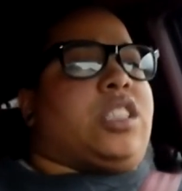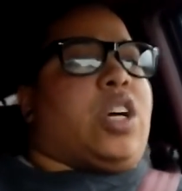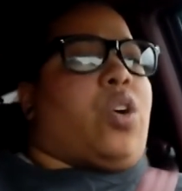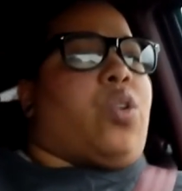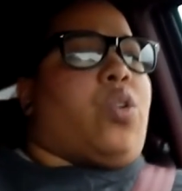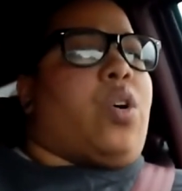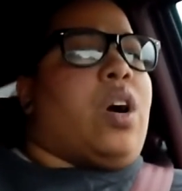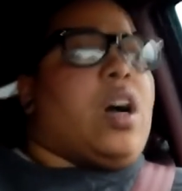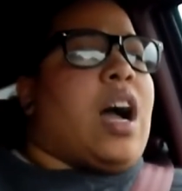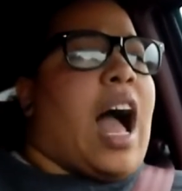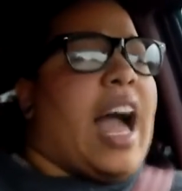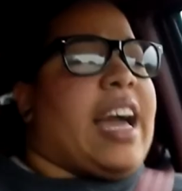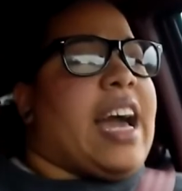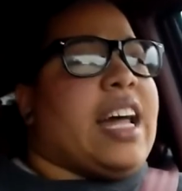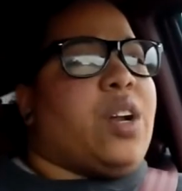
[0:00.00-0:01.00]
So
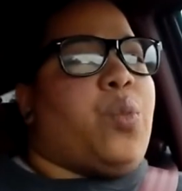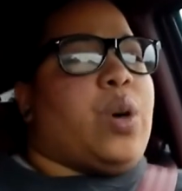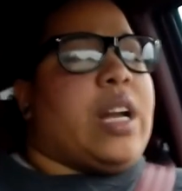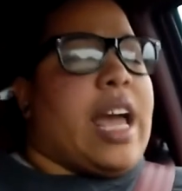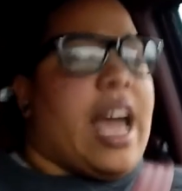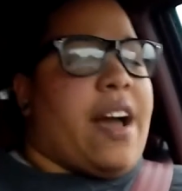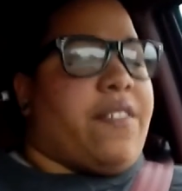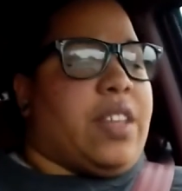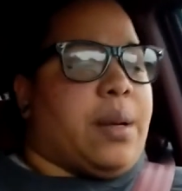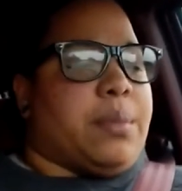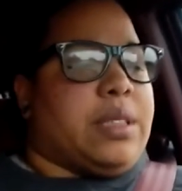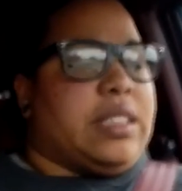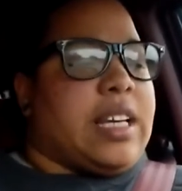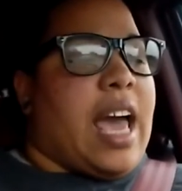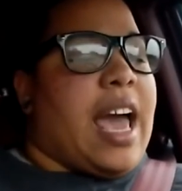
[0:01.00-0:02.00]
I kind of want to have
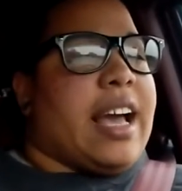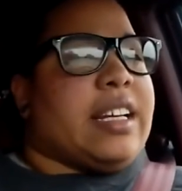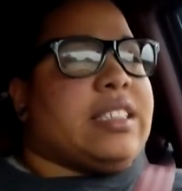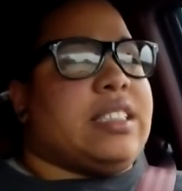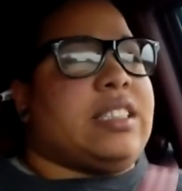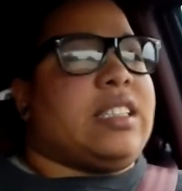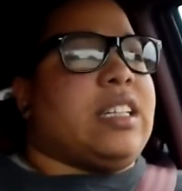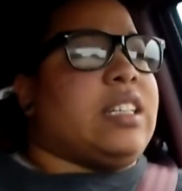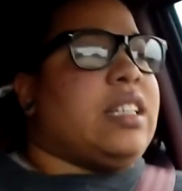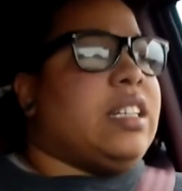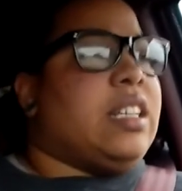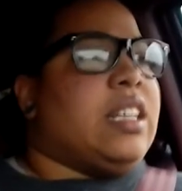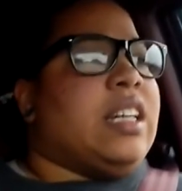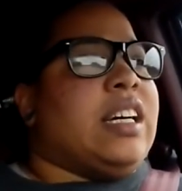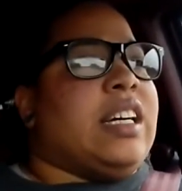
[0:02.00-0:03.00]
them test
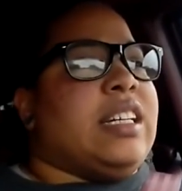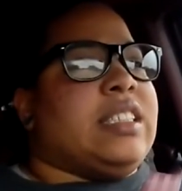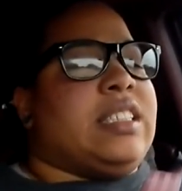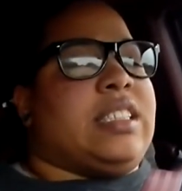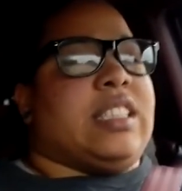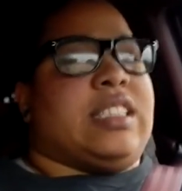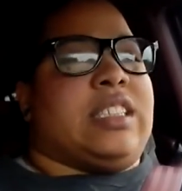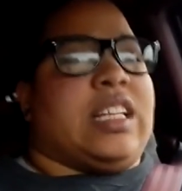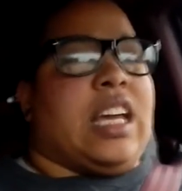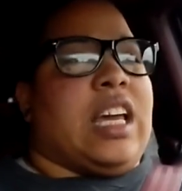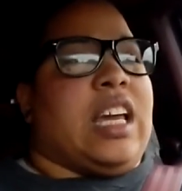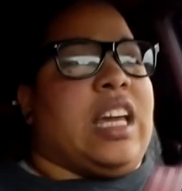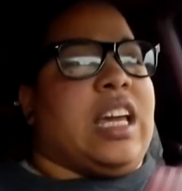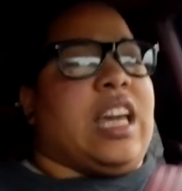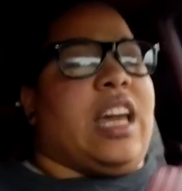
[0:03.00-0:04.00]
to
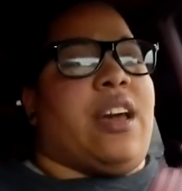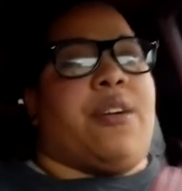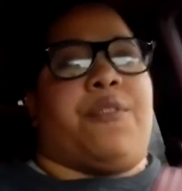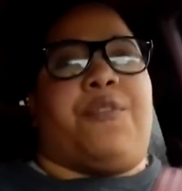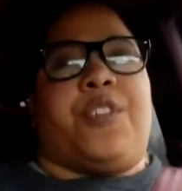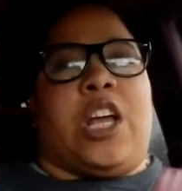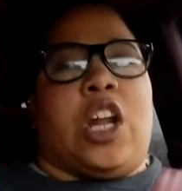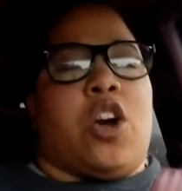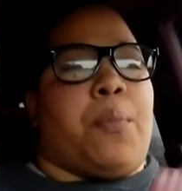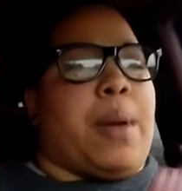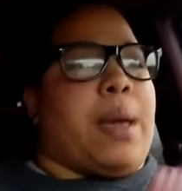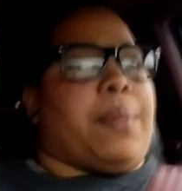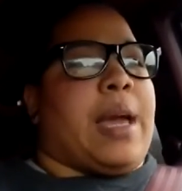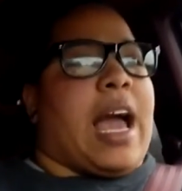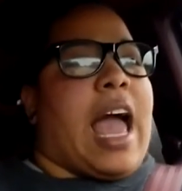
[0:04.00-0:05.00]
see if, you know,
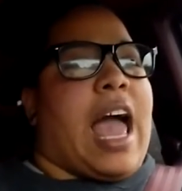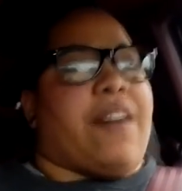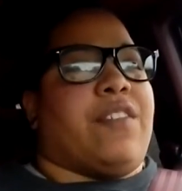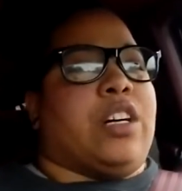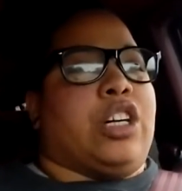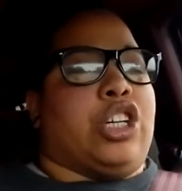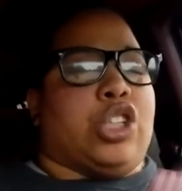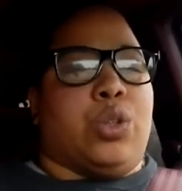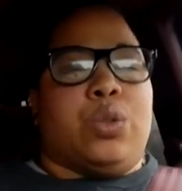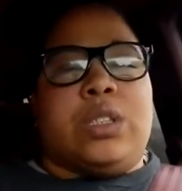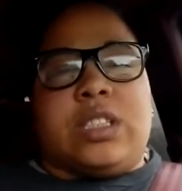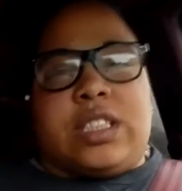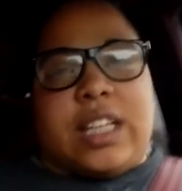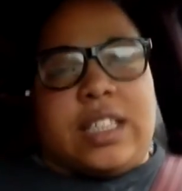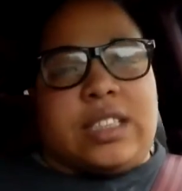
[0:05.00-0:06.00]
maybe I have a
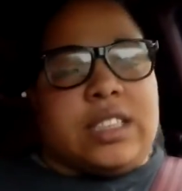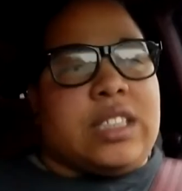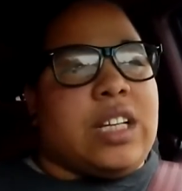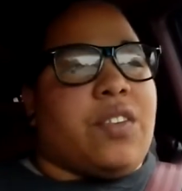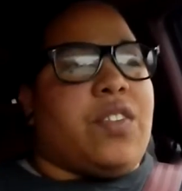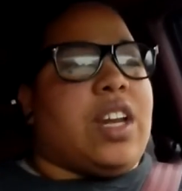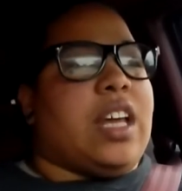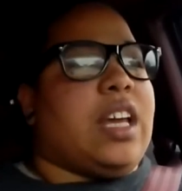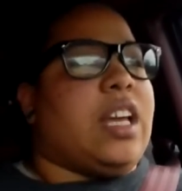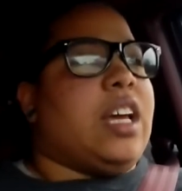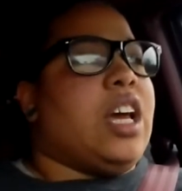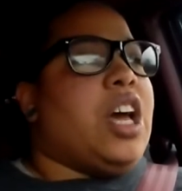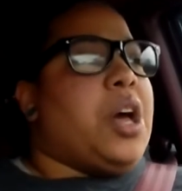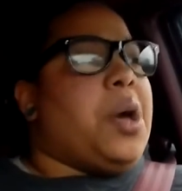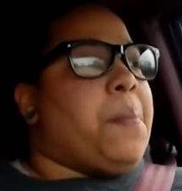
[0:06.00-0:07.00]
gluten sensitivity.
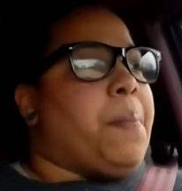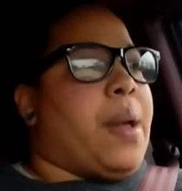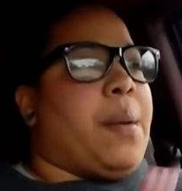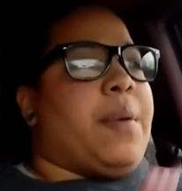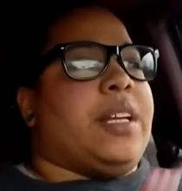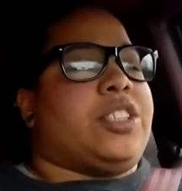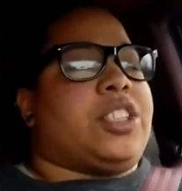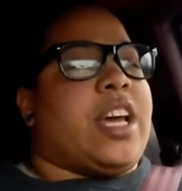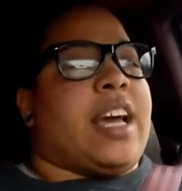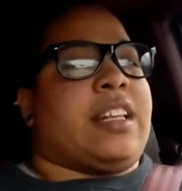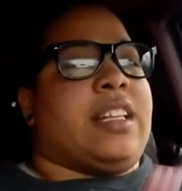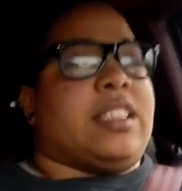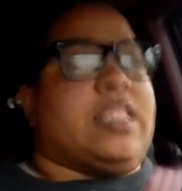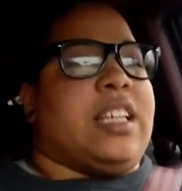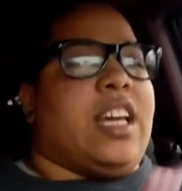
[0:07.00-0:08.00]
Maybe check
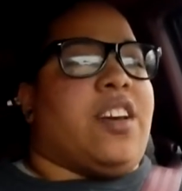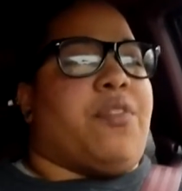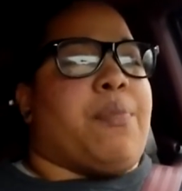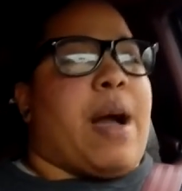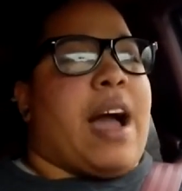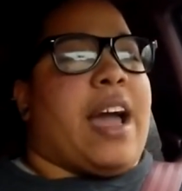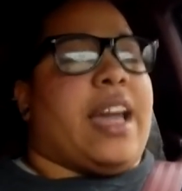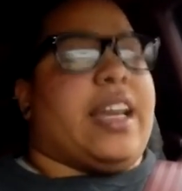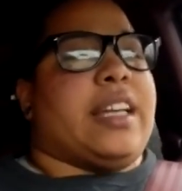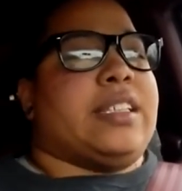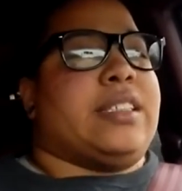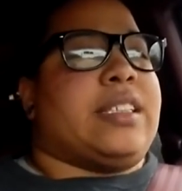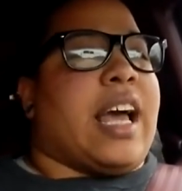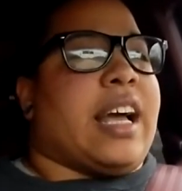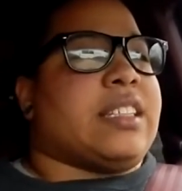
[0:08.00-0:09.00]
to see if my
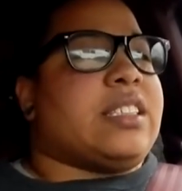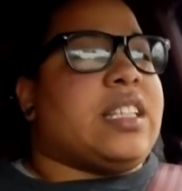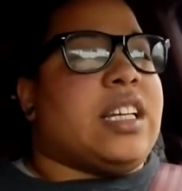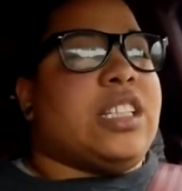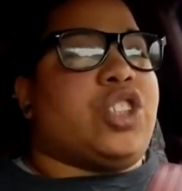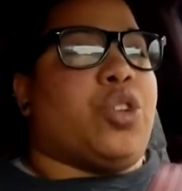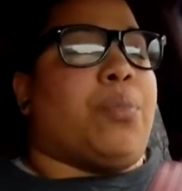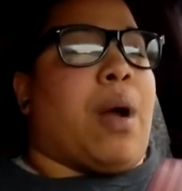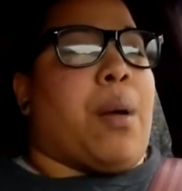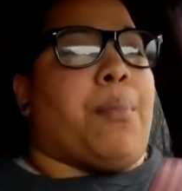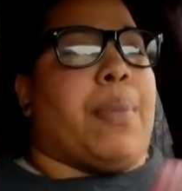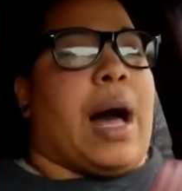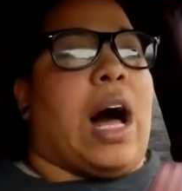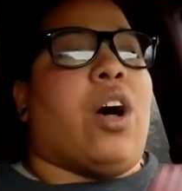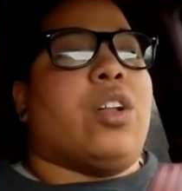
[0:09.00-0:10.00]
intestines or my
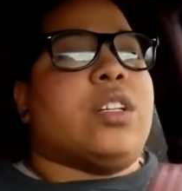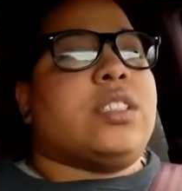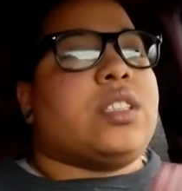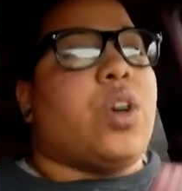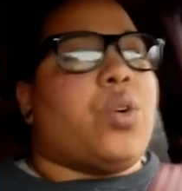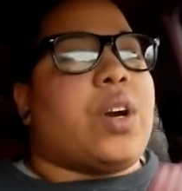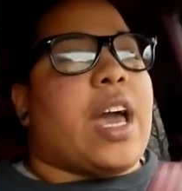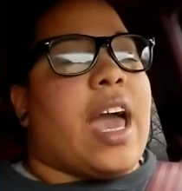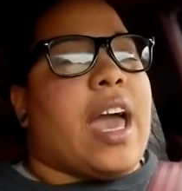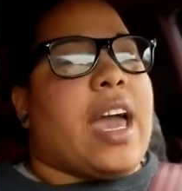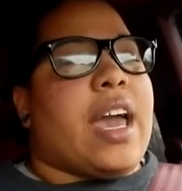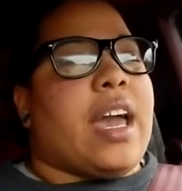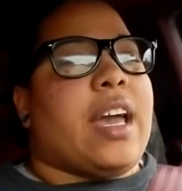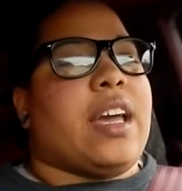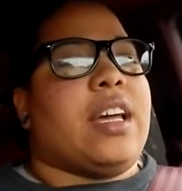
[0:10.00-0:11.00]
bowel is okay.